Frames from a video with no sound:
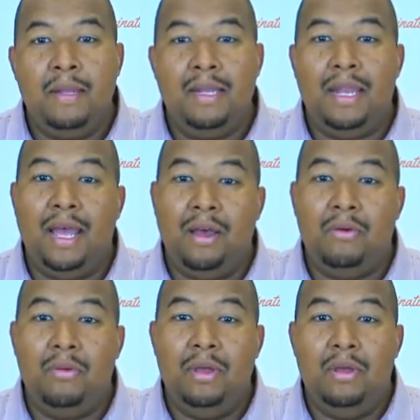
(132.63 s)
Now,
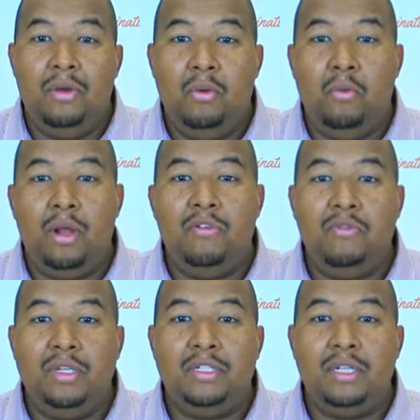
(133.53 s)
what if
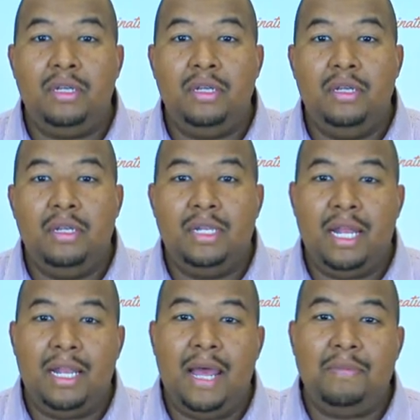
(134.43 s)
we took
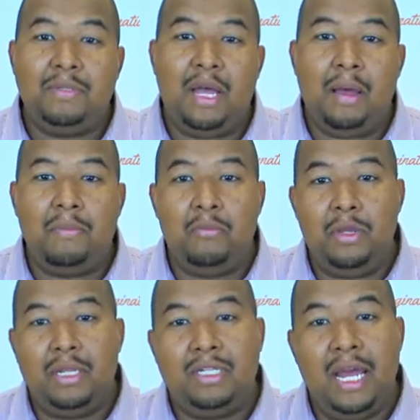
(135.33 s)
that laptop,
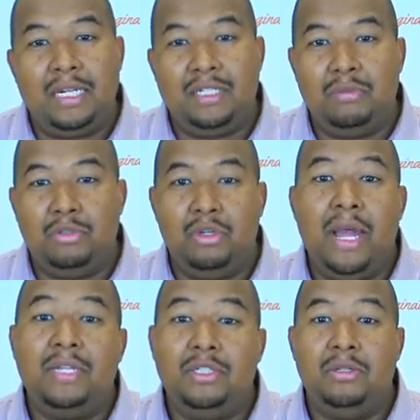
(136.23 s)
we attached some
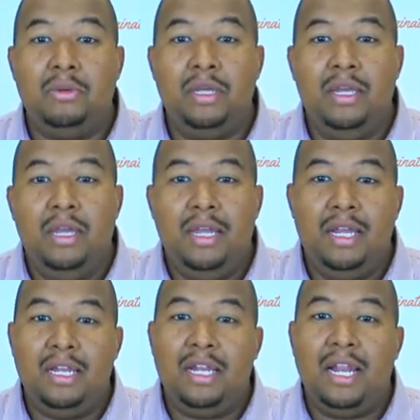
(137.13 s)
tracks to it,
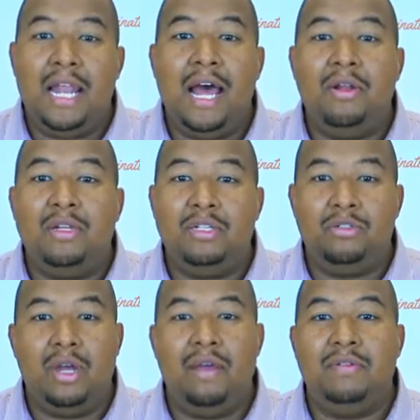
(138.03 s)
and then allowed it to
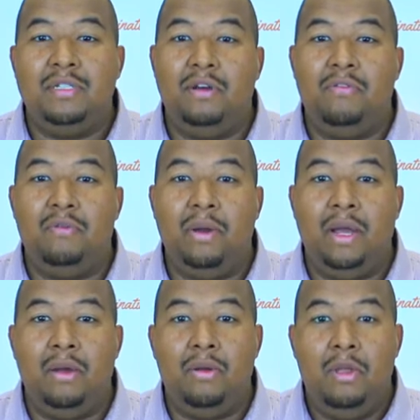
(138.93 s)
drive itself
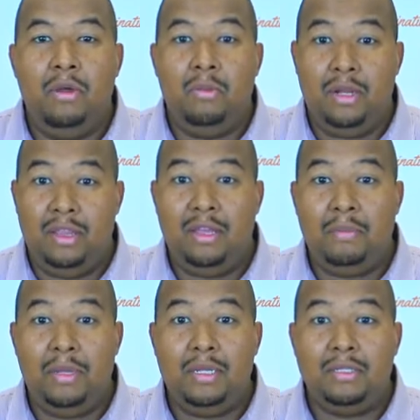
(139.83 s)
around? Would it
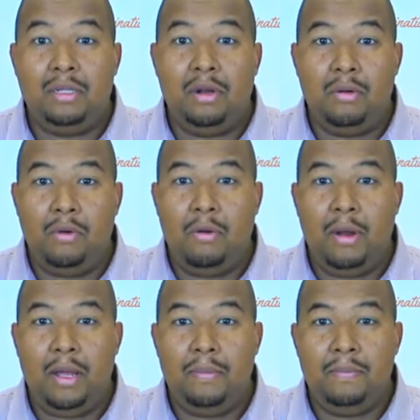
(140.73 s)
then be considered a
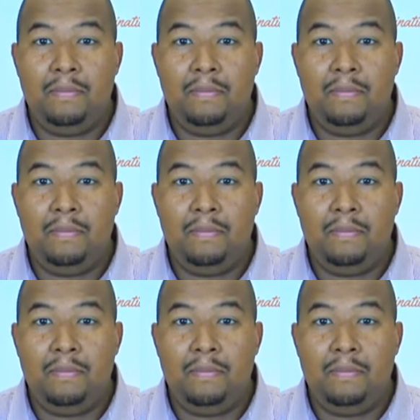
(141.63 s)
robot?